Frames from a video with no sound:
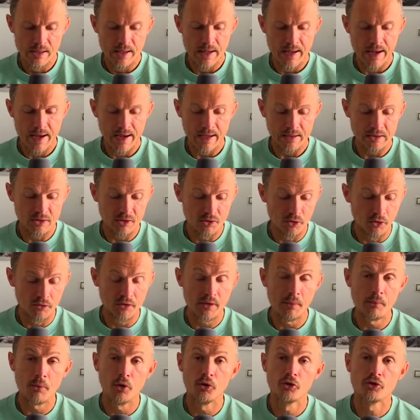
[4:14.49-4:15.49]
It's
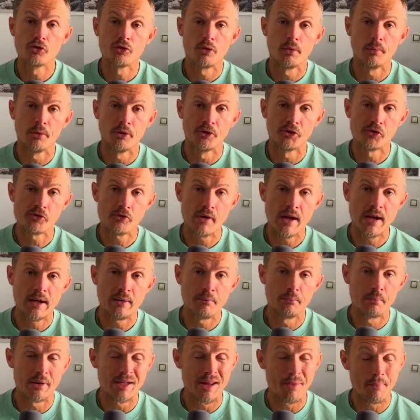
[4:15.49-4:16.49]
not the most durable
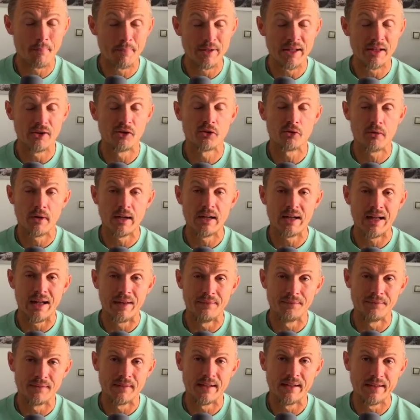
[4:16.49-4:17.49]
string, but it plays great
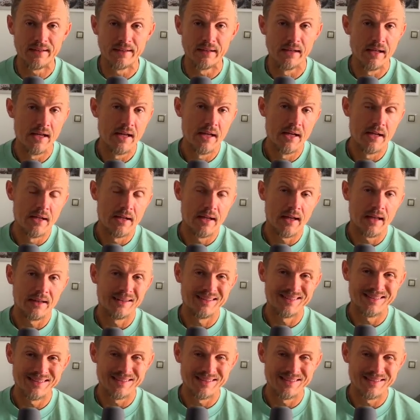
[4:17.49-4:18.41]
until it's